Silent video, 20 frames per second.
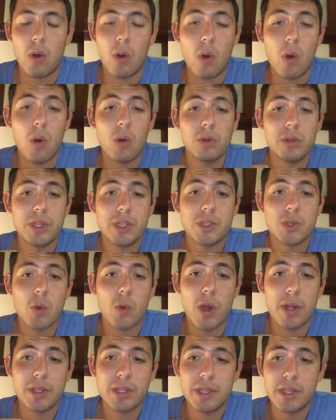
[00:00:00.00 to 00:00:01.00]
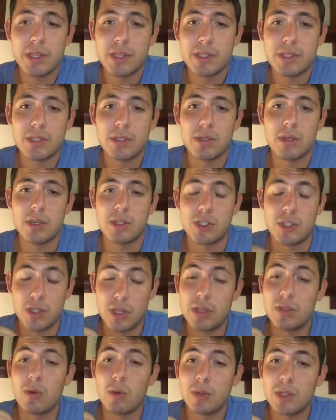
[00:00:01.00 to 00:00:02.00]
all these quantities,
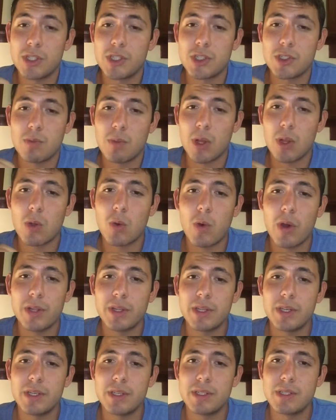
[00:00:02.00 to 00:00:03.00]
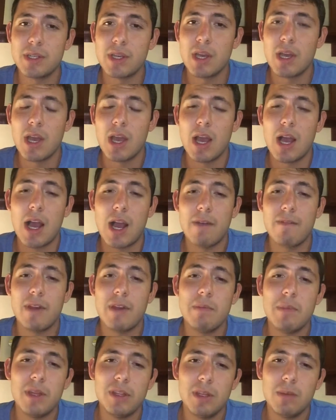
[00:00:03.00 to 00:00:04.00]
all these small quantities, have
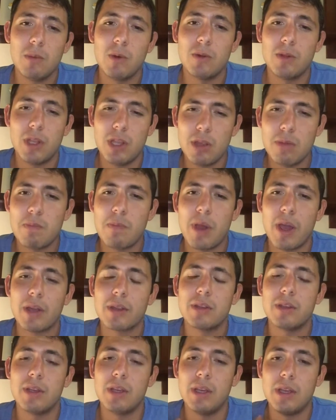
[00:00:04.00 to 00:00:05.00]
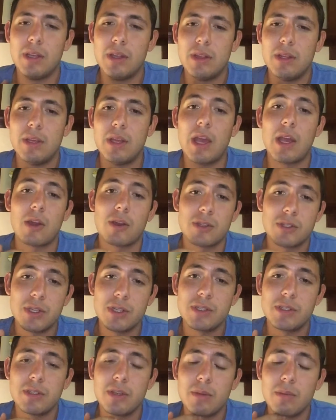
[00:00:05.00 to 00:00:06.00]
a minimum impact in the
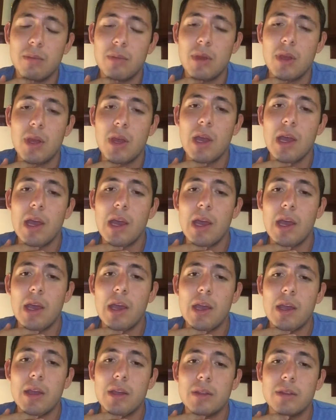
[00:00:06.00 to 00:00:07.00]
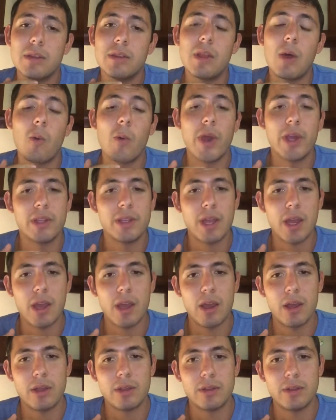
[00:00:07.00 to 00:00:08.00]
ecosystem, and the way
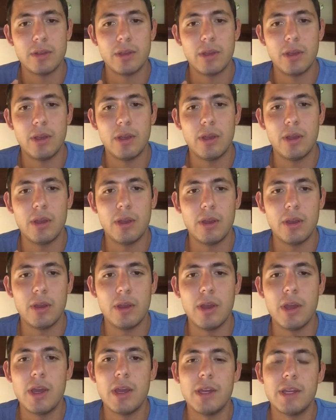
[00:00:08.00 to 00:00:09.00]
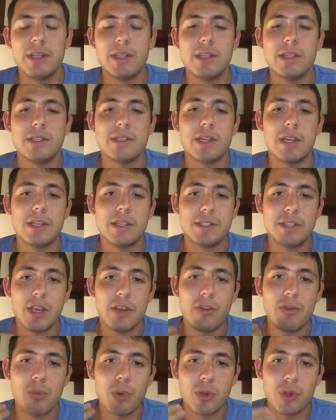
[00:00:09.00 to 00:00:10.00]
that it is a
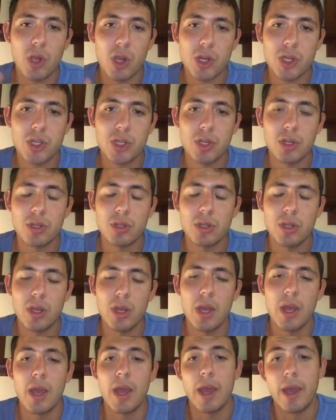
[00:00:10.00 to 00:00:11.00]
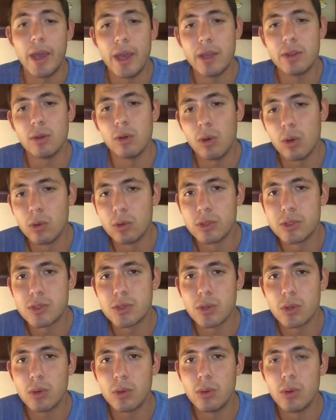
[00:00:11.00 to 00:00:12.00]
safe production and
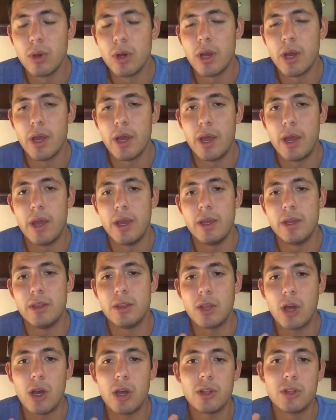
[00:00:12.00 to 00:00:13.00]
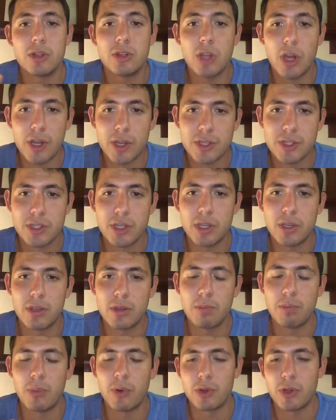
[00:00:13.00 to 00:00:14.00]
also a non-toxic
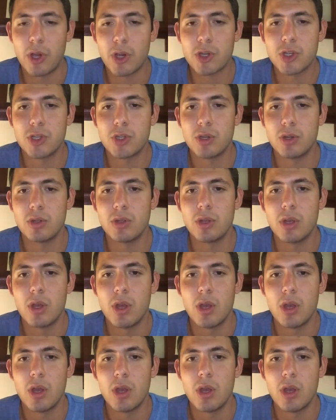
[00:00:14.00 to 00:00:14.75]
production